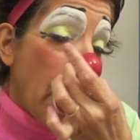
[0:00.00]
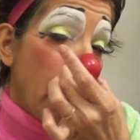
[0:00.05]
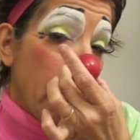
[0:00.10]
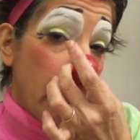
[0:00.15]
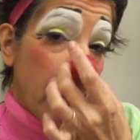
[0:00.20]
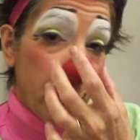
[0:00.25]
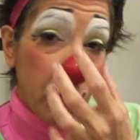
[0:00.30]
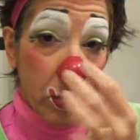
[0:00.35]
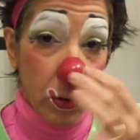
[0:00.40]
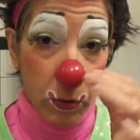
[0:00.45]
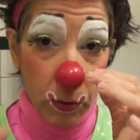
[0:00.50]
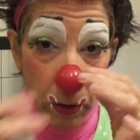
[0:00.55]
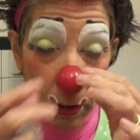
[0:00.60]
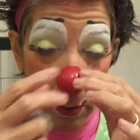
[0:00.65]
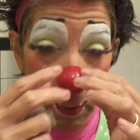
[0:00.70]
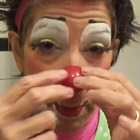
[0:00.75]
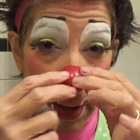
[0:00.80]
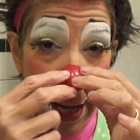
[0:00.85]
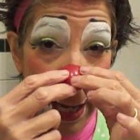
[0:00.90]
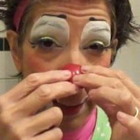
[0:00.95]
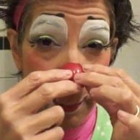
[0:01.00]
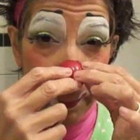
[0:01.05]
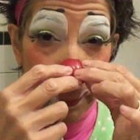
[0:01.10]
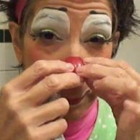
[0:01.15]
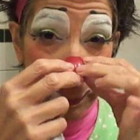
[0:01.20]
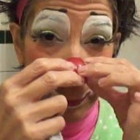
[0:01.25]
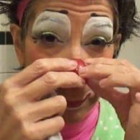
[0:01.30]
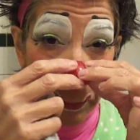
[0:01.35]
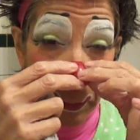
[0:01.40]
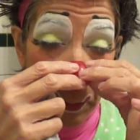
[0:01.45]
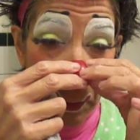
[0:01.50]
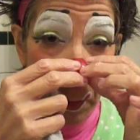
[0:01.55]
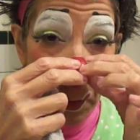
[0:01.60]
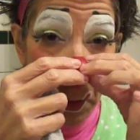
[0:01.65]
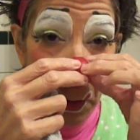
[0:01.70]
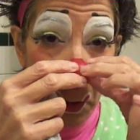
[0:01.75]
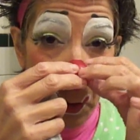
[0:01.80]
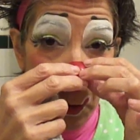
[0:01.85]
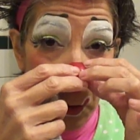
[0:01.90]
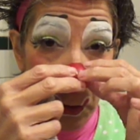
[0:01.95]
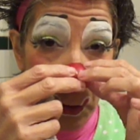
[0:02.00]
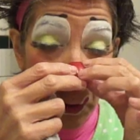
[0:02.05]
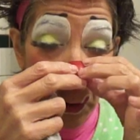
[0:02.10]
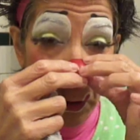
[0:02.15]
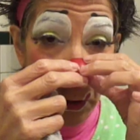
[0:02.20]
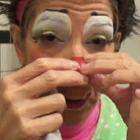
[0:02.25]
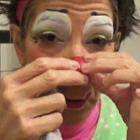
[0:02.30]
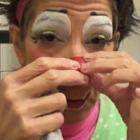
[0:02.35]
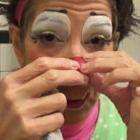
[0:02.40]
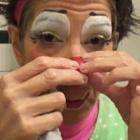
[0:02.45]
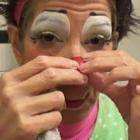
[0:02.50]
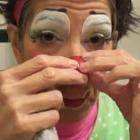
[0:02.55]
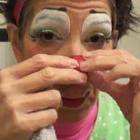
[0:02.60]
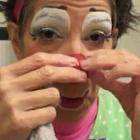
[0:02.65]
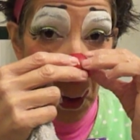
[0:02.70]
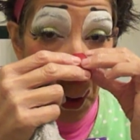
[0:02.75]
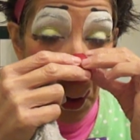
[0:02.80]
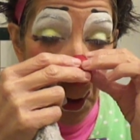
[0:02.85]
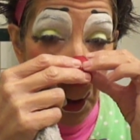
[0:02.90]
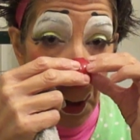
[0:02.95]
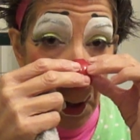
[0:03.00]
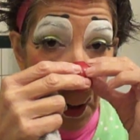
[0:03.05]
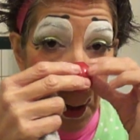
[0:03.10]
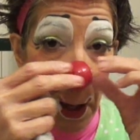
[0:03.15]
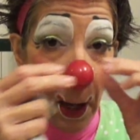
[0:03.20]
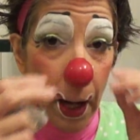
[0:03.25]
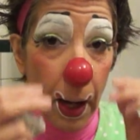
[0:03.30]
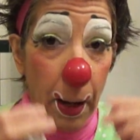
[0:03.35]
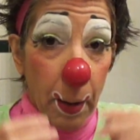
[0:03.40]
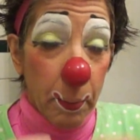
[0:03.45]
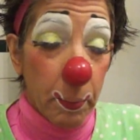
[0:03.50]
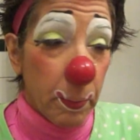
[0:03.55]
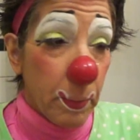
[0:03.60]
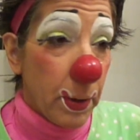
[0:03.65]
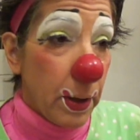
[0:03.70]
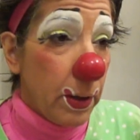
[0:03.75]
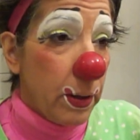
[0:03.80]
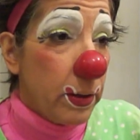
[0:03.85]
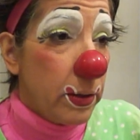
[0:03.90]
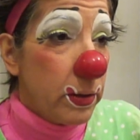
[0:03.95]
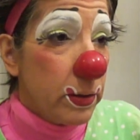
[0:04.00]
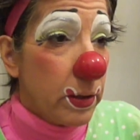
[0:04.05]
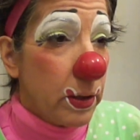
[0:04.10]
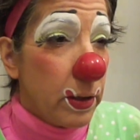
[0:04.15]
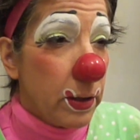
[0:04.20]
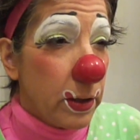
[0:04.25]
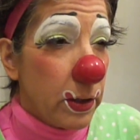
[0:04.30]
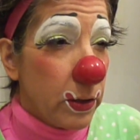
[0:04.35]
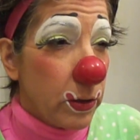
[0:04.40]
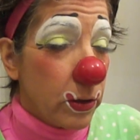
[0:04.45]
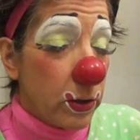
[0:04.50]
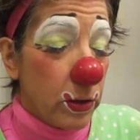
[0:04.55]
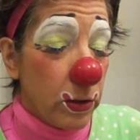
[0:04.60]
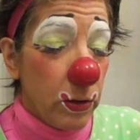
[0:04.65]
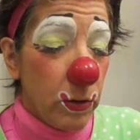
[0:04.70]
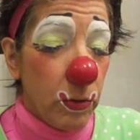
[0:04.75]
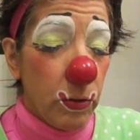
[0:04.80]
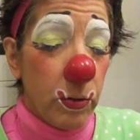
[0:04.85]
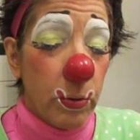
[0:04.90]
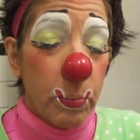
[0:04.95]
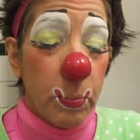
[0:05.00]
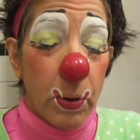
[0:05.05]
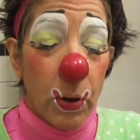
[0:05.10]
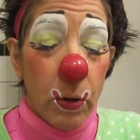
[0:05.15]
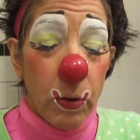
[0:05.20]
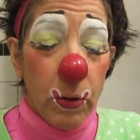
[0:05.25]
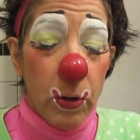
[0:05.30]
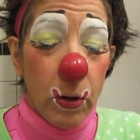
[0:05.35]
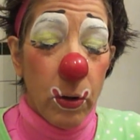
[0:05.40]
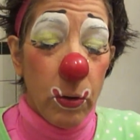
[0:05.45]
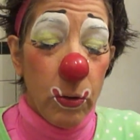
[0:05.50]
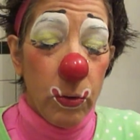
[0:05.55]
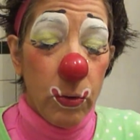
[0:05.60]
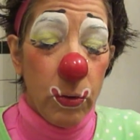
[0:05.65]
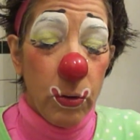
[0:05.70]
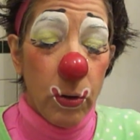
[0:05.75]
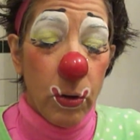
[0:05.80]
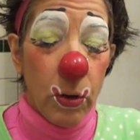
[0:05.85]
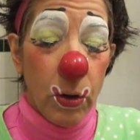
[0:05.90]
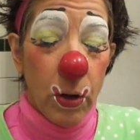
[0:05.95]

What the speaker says: But if it's really bad, you could use the Pro Nose